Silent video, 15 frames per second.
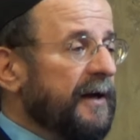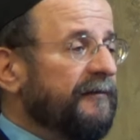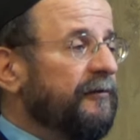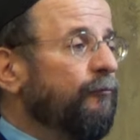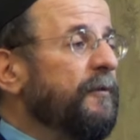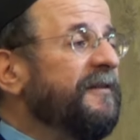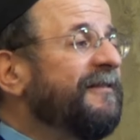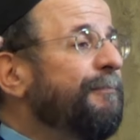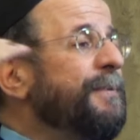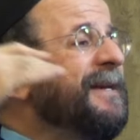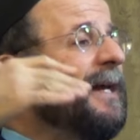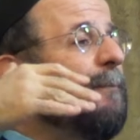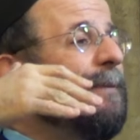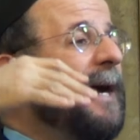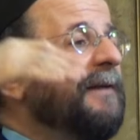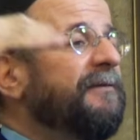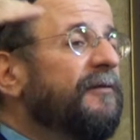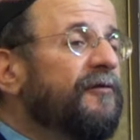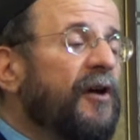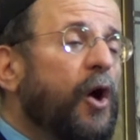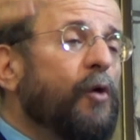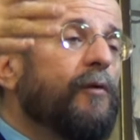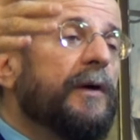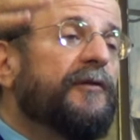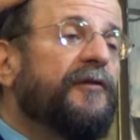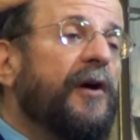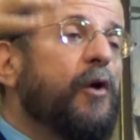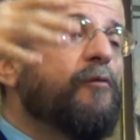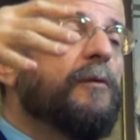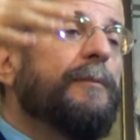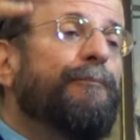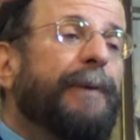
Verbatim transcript: So when we speak about the Torah, Torah